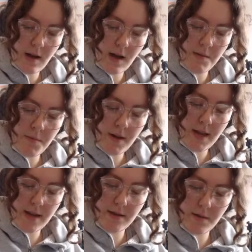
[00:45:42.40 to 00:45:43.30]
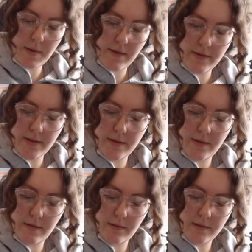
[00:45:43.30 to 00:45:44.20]
I might end up having to
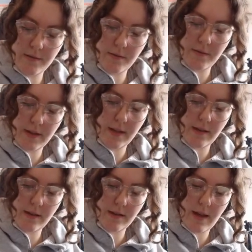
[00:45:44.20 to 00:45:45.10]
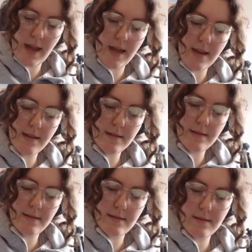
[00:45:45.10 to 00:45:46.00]
do a sort of like a
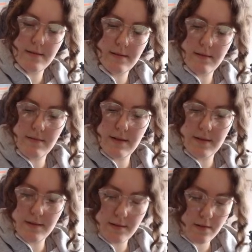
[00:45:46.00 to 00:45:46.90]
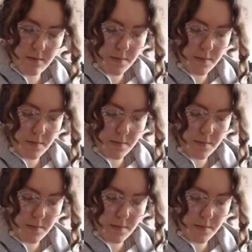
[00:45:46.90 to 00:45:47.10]
haze around the top.